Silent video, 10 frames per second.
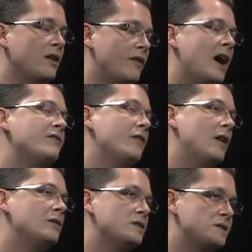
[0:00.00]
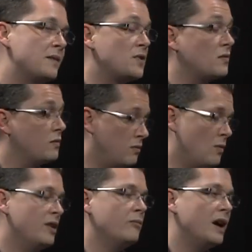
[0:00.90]
I follow the steps of
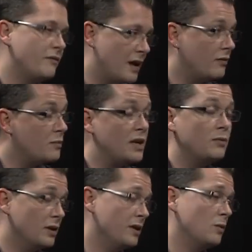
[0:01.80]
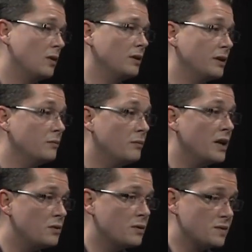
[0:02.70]
one of my favorite people in the world and
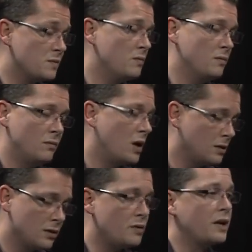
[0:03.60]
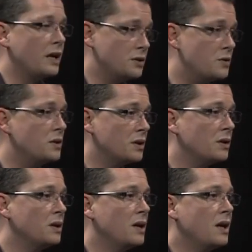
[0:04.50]
mentors, Martin Luther King Jr.,
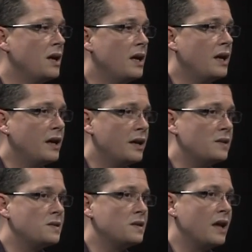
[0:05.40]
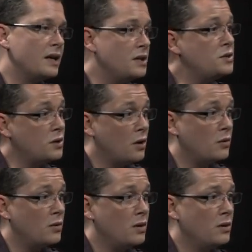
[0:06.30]
it is that he
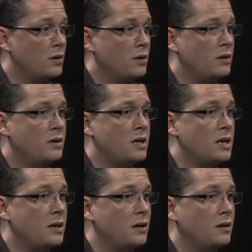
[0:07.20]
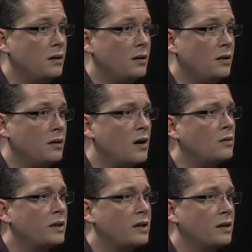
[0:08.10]
showed not
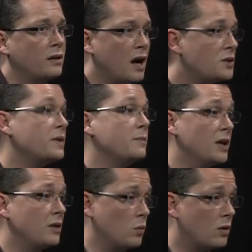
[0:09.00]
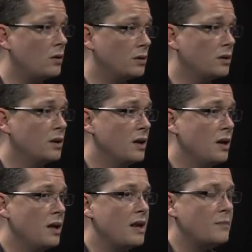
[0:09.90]
only the country but the world
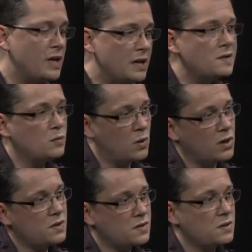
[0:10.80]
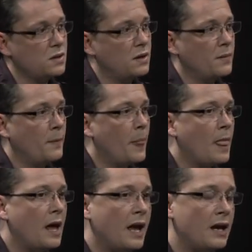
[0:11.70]
that peace works.
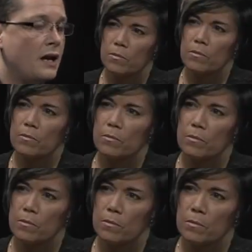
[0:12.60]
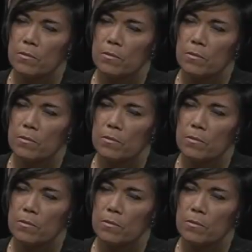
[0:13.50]
And if we